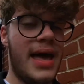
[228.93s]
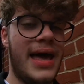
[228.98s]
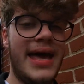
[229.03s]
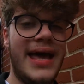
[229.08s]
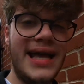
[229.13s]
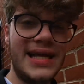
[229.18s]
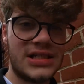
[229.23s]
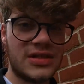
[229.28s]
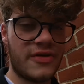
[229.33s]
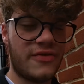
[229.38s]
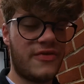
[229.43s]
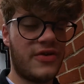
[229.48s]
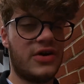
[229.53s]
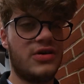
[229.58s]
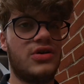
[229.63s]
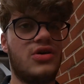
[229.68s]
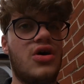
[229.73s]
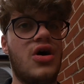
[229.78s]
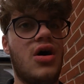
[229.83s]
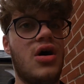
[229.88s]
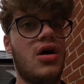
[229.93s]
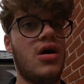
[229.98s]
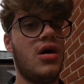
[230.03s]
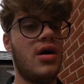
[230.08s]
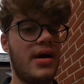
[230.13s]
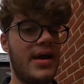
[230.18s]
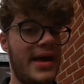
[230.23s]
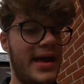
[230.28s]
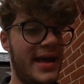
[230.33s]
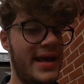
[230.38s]
It is a fun car.
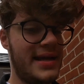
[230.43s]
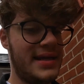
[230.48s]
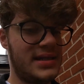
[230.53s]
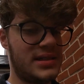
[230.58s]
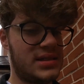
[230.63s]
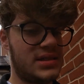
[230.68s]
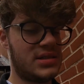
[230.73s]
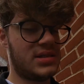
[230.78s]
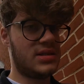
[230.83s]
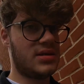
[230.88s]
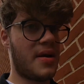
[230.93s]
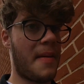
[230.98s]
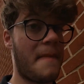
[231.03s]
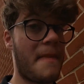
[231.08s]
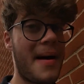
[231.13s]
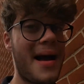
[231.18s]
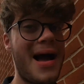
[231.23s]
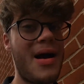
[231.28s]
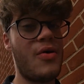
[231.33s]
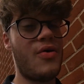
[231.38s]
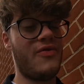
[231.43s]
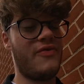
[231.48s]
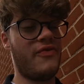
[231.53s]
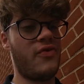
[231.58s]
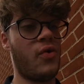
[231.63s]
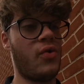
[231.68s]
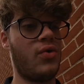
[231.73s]
It is a powerful